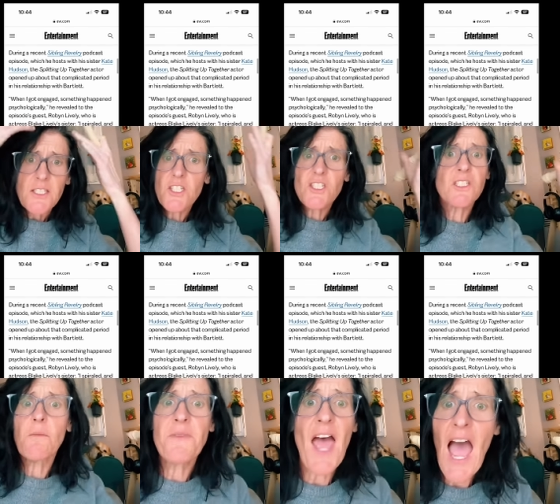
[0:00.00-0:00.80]
Just
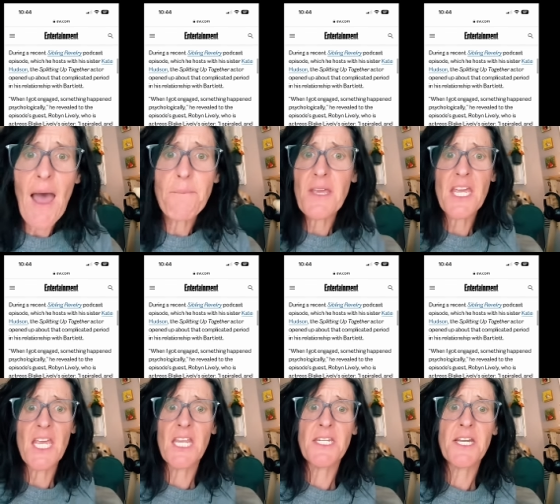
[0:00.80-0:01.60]
something
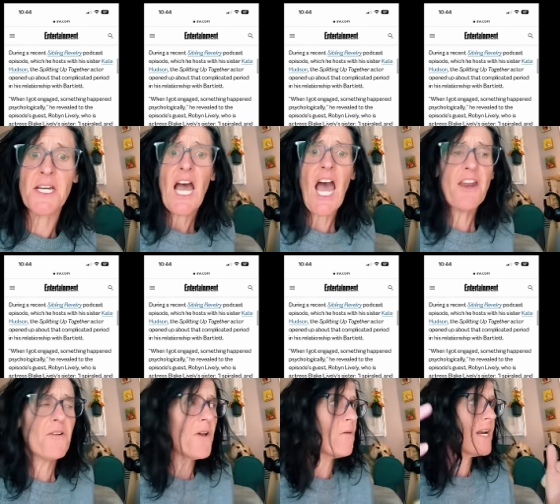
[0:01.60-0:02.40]
happened. I
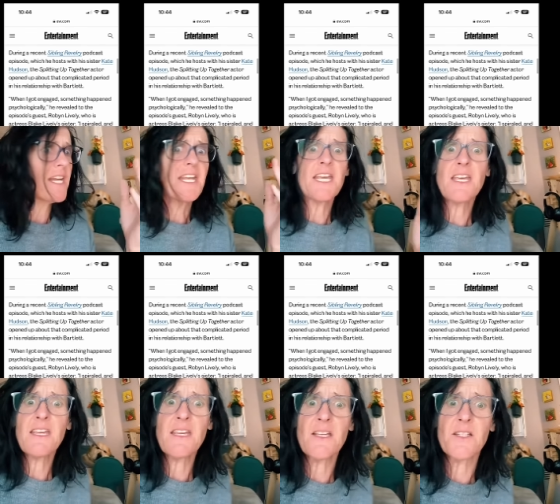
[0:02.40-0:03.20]
don't know what
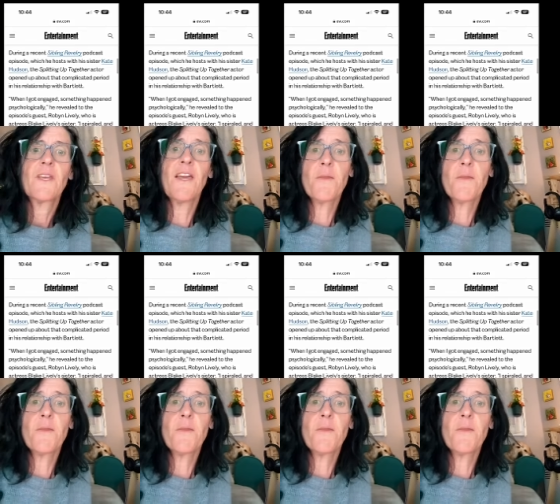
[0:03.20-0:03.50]
it is.